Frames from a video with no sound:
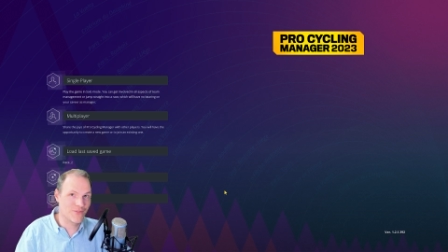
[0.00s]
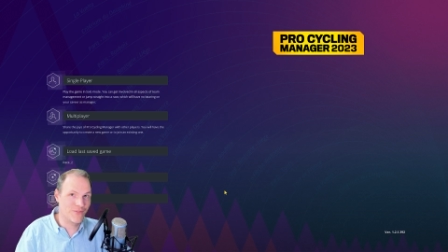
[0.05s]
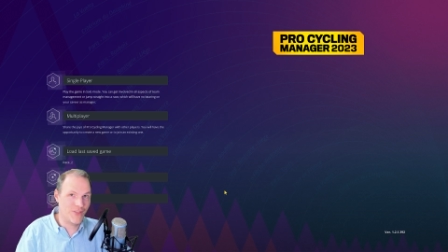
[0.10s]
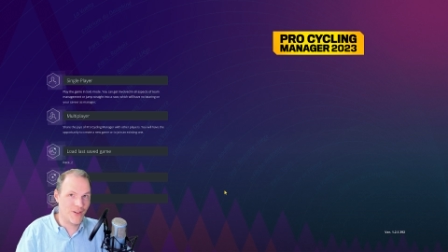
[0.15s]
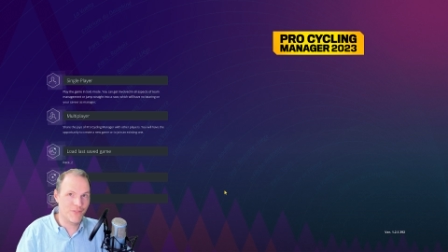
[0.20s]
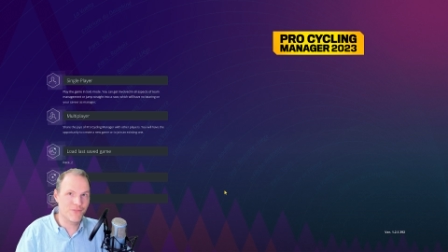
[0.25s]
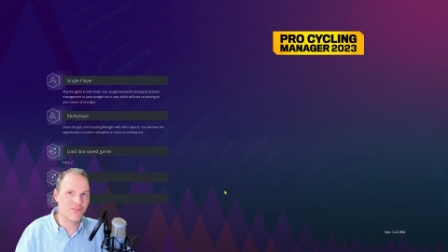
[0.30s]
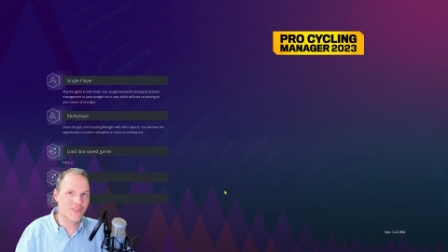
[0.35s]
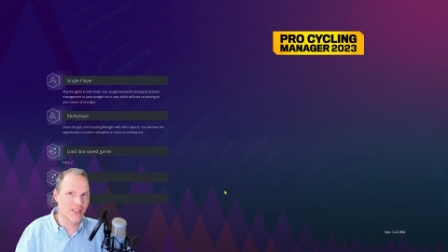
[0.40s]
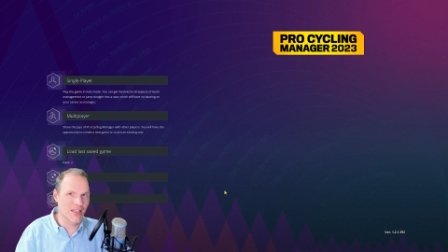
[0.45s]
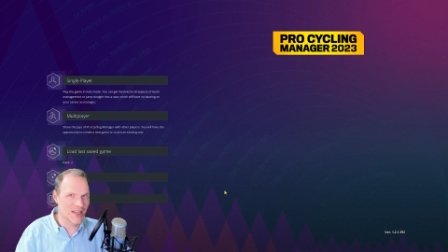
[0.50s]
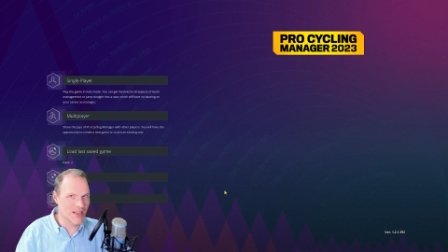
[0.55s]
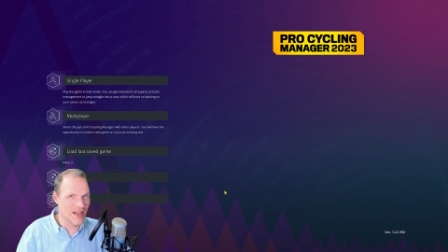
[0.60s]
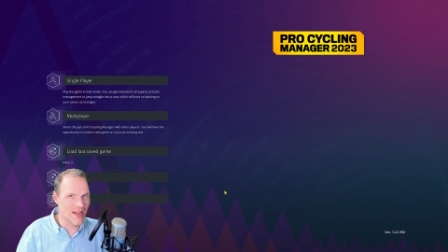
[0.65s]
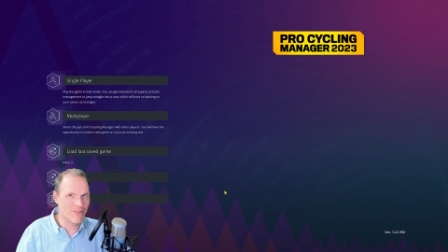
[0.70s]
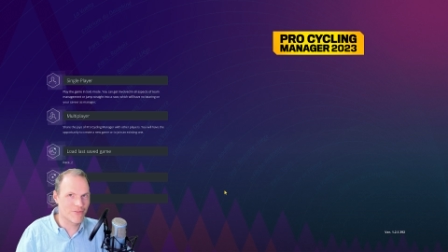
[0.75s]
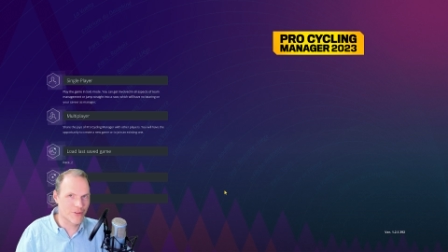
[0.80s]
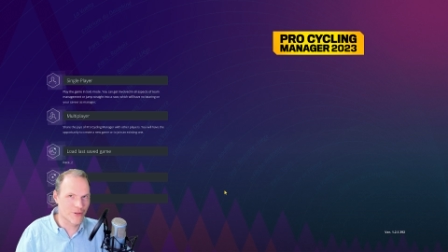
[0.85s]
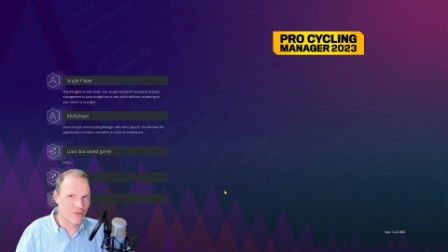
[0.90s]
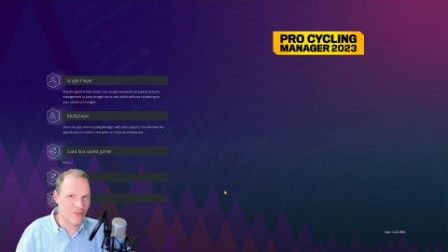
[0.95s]
50 in
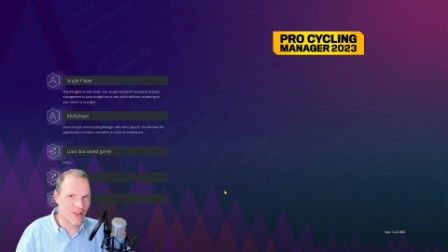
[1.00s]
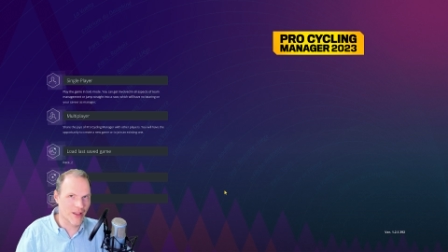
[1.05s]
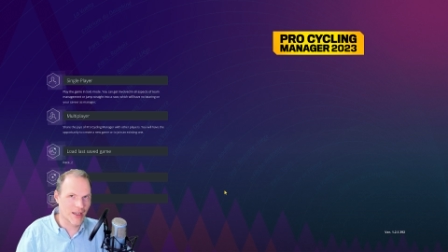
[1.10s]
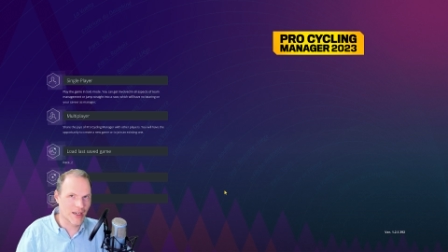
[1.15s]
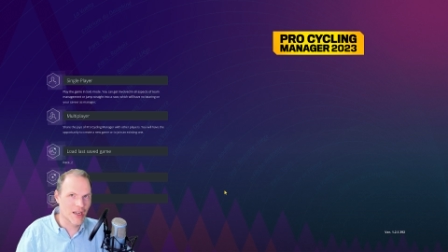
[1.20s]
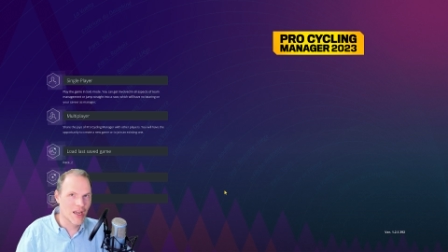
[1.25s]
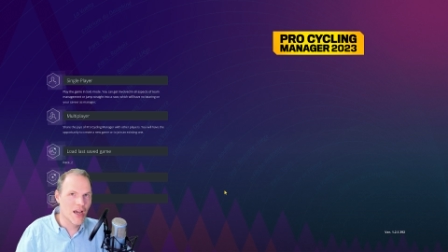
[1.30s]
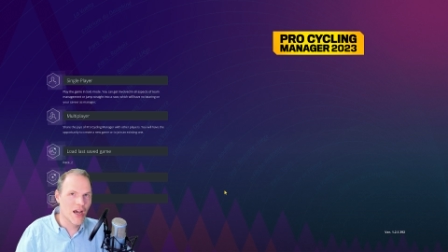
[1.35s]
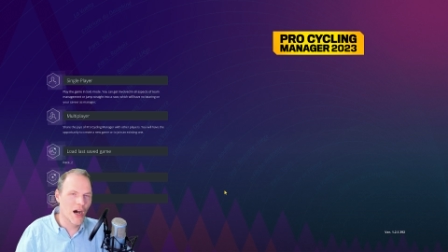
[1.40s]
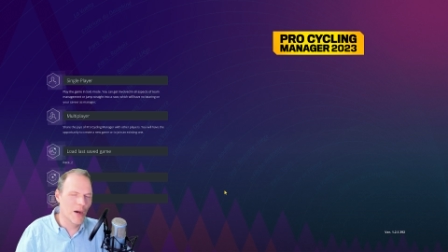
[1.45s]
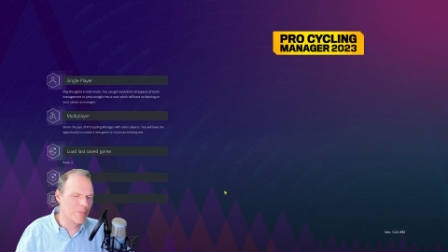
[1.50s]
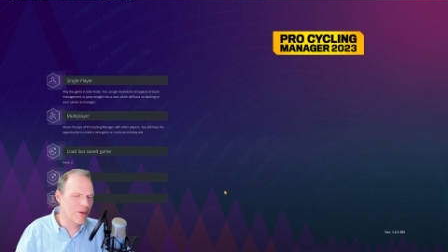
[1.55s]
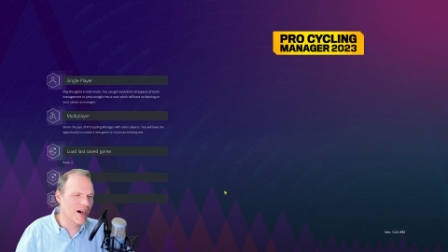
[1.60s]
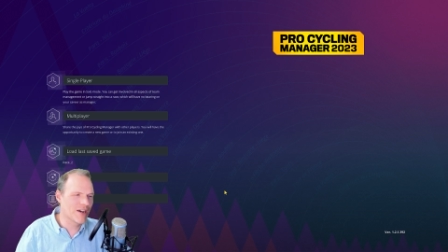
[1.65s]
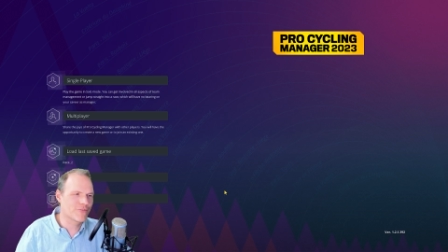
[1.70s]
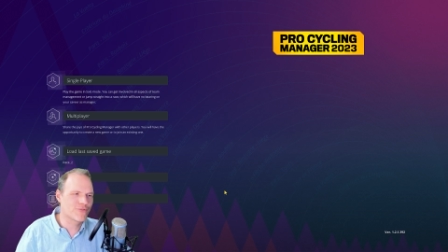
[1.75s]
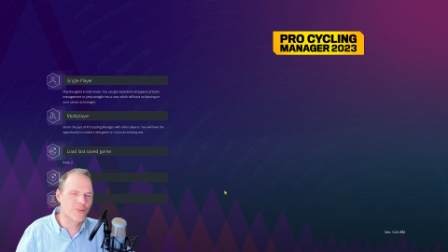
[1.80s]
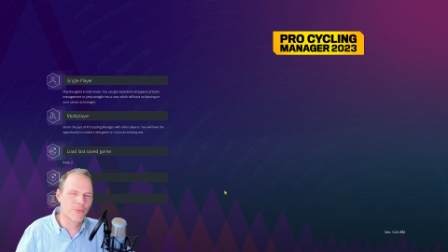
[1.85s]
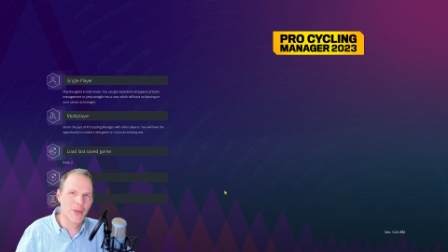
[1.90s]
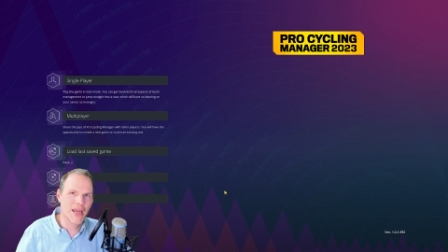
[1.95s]
everything,
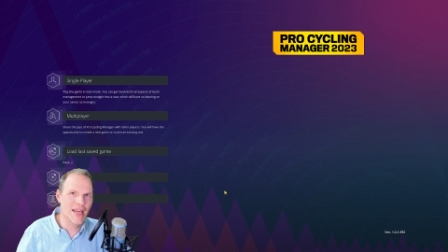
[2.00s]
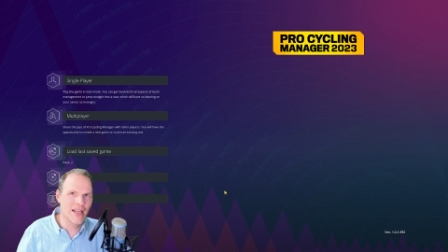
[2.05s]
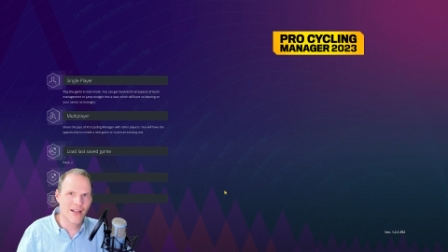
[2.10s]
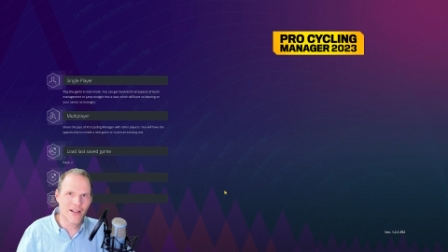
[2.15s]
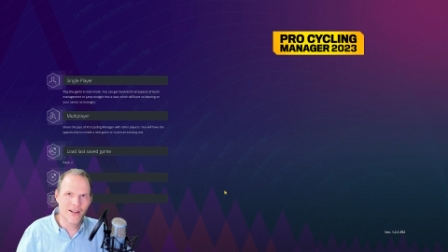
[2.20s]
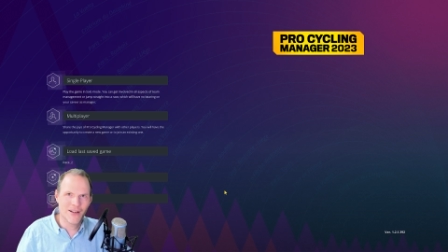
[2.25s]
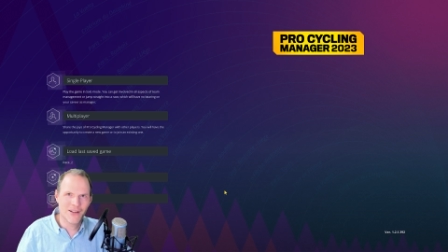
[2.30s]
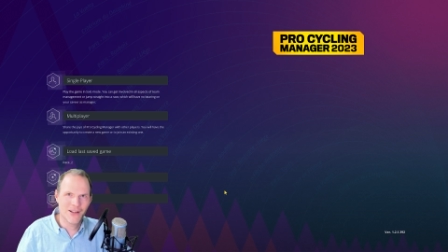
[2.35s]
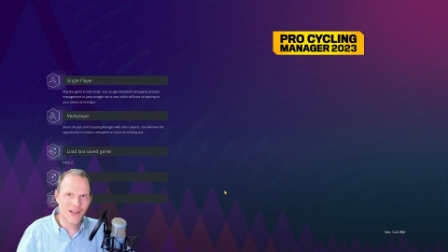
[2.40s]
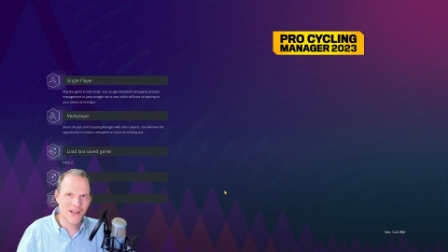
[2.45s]
apart from Hill,